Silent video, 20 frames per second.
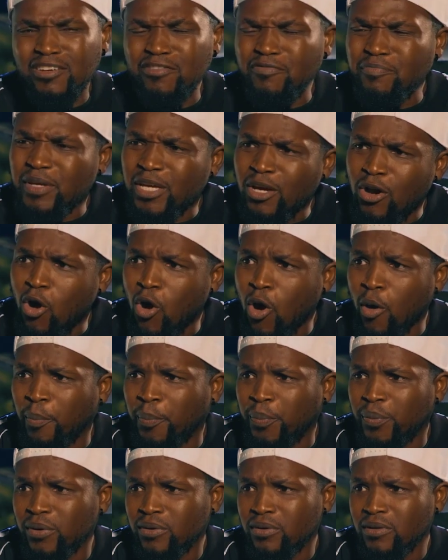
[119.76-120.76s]
Give me
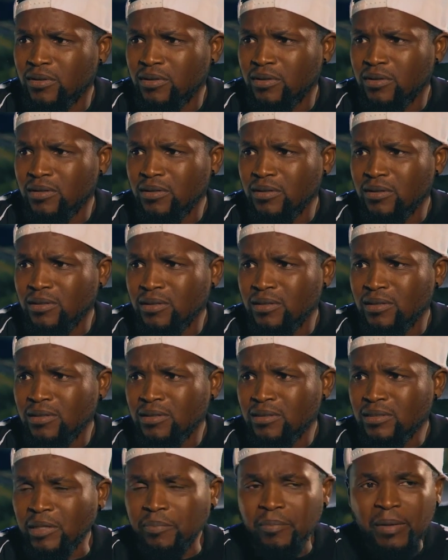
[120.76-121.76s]
hope
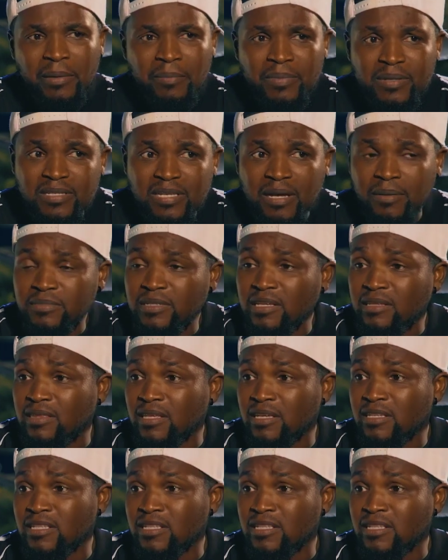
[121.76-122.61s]
that maybe someday